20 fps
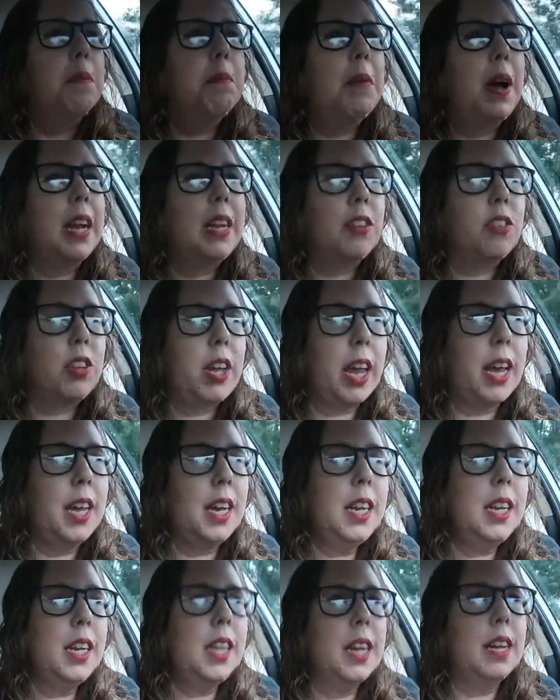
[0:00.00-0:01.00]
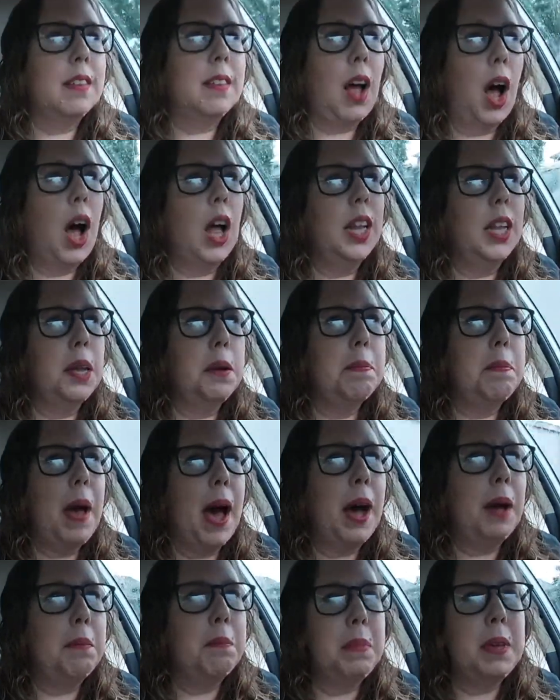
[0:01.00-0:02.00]
My channel is all
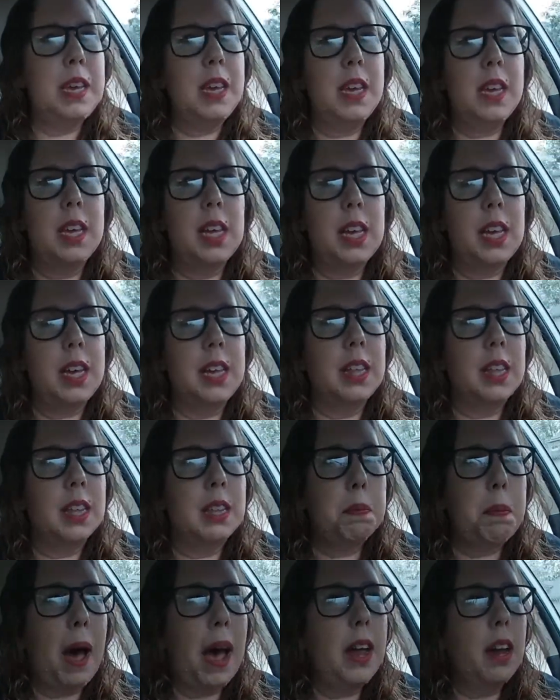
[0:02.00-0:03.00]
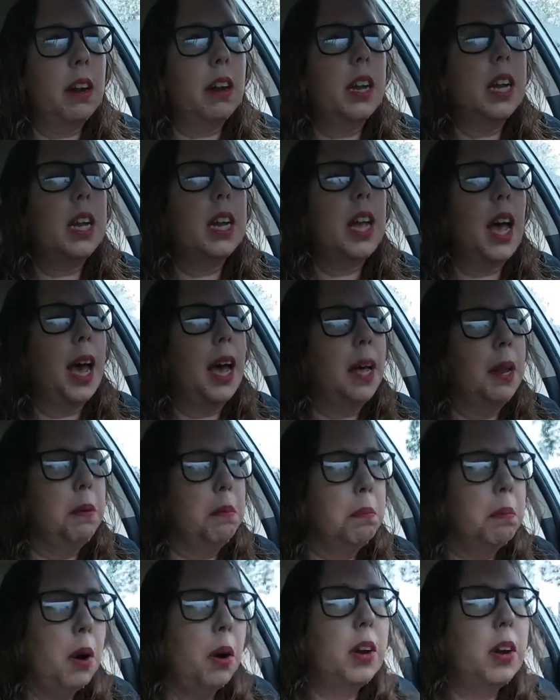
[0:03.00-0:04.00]
about being inspiring
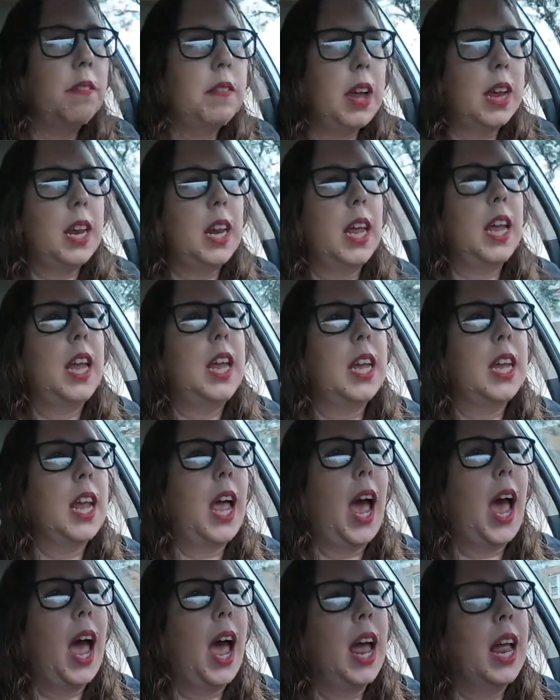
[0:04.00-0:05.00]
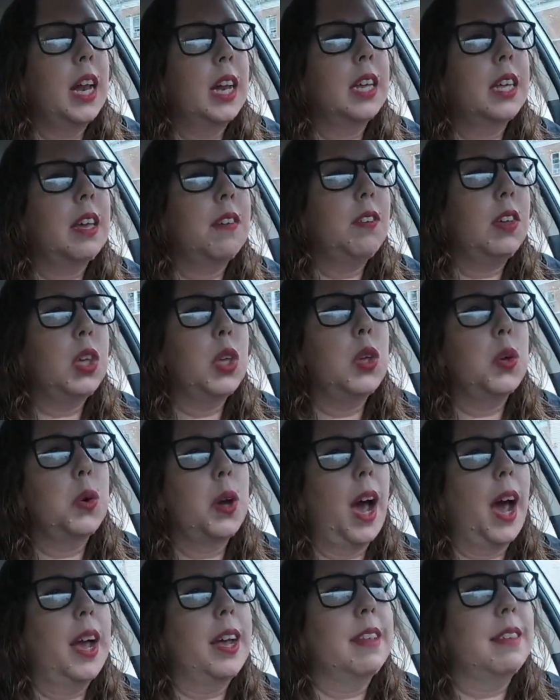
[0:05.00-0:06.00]
and motivating and giving you
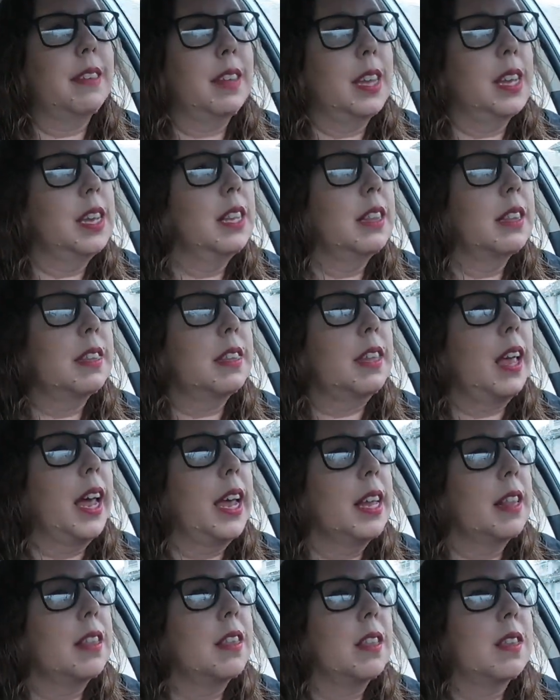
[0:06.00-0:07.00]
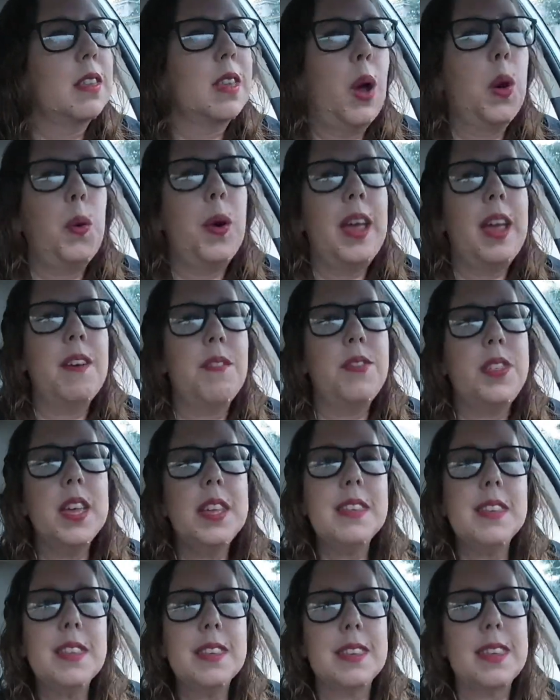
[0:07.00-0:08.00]
guys insights. So if
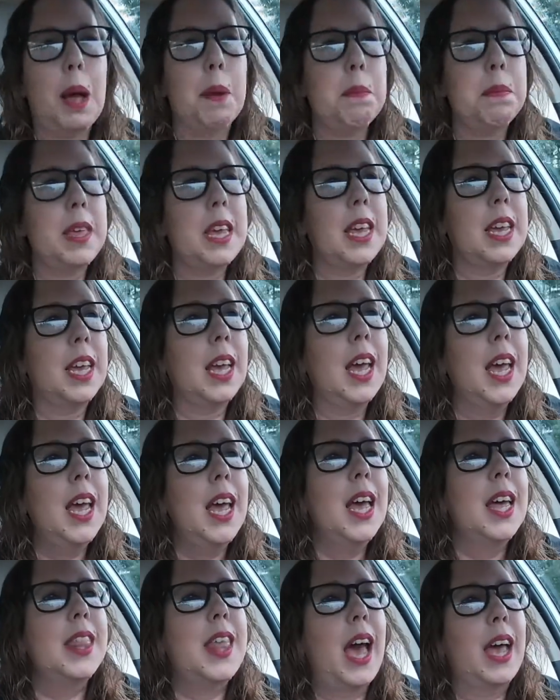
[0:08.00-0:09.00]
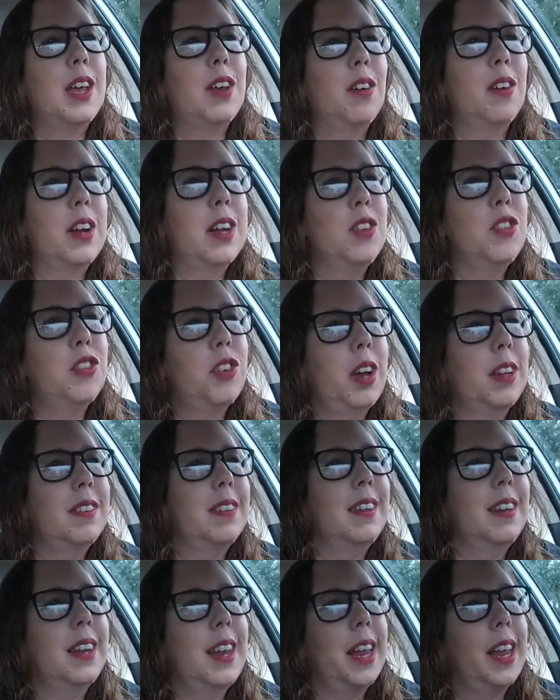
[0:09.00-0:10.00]
this is something that you're
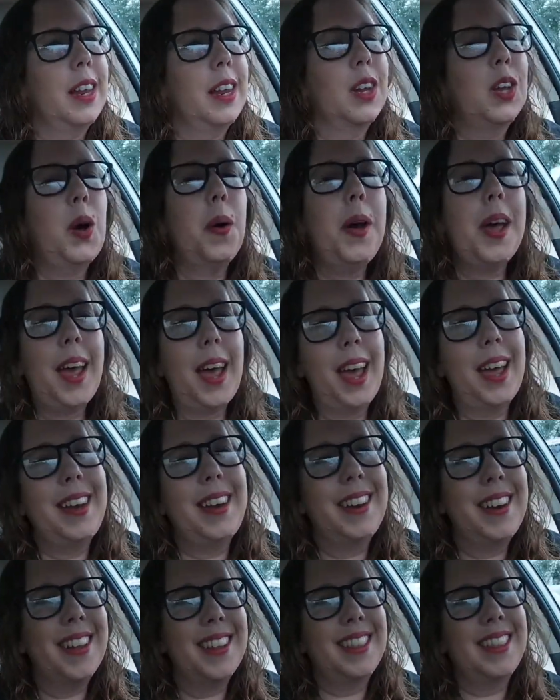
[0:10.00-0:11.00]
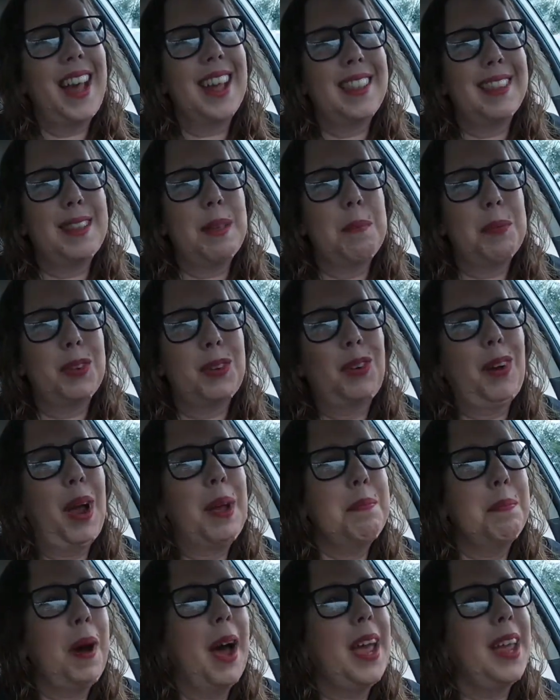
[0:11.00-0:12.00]
interested in, go ahead and hit that
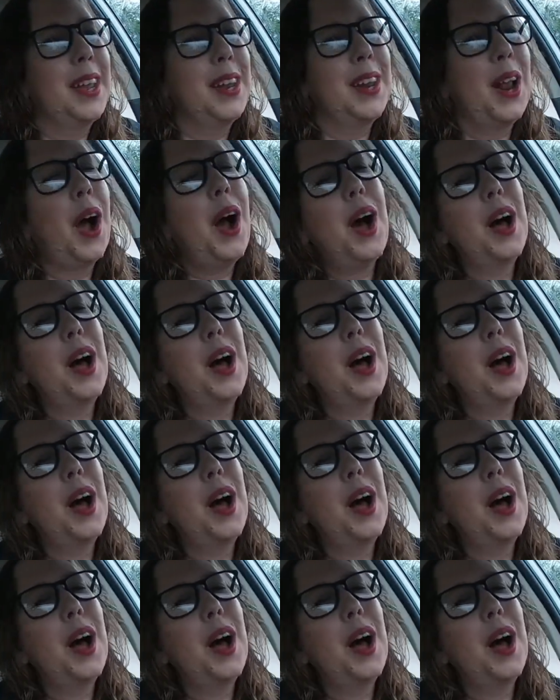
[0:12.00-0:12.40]
subscribe button.